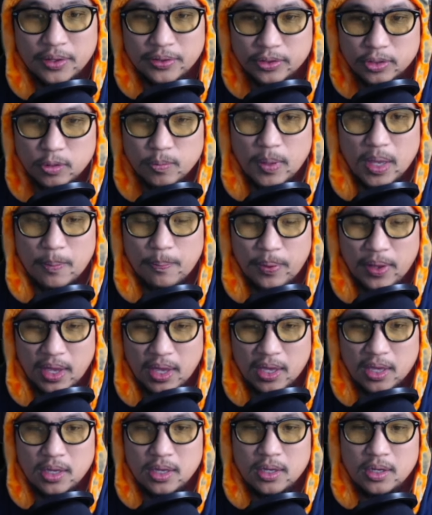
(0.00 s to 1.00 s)
you may
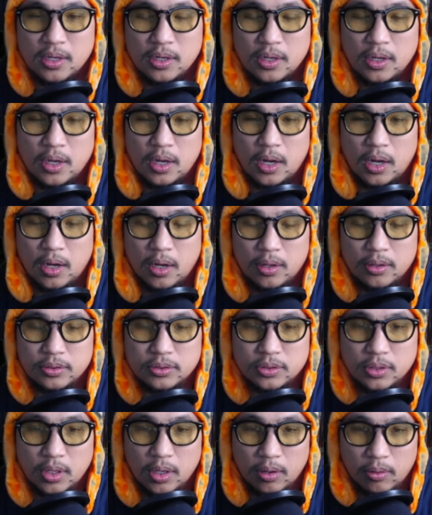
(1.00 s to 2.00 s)
pay
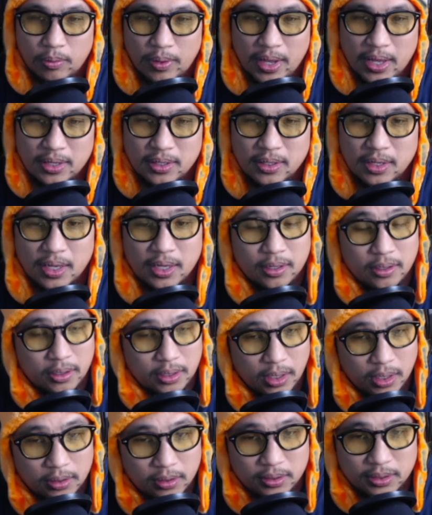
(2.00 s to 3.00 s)
a red and a
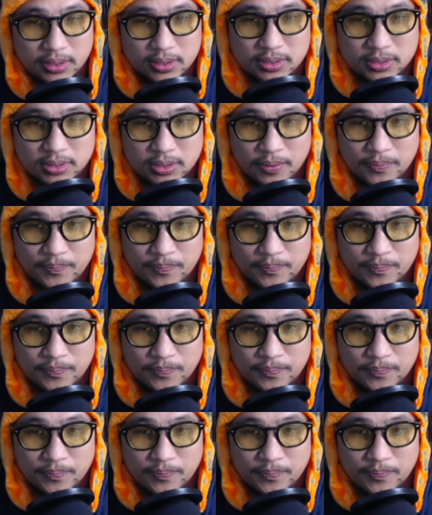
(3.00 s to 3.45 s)
colorless.